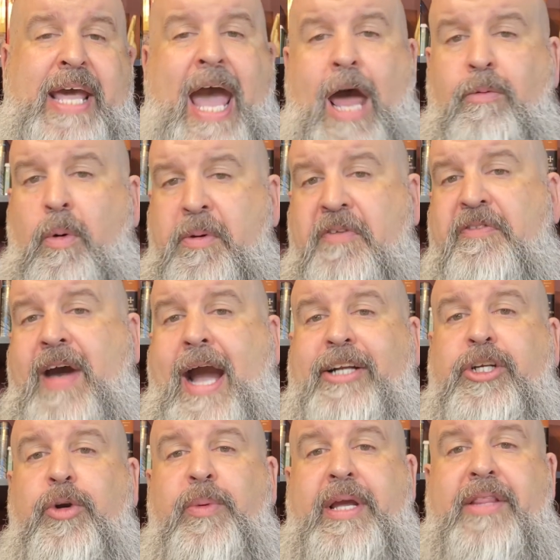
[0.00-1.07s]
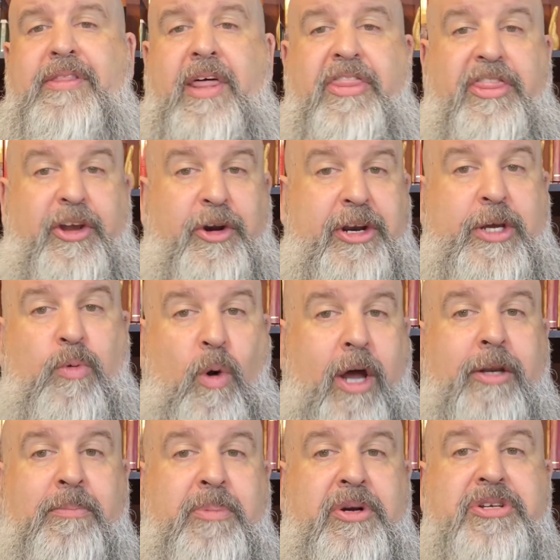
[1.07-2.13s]
And when we factor in the
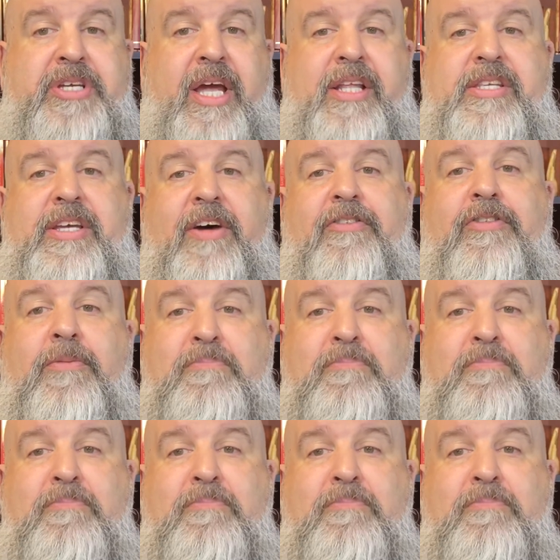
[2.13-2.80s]
thirty-one percent of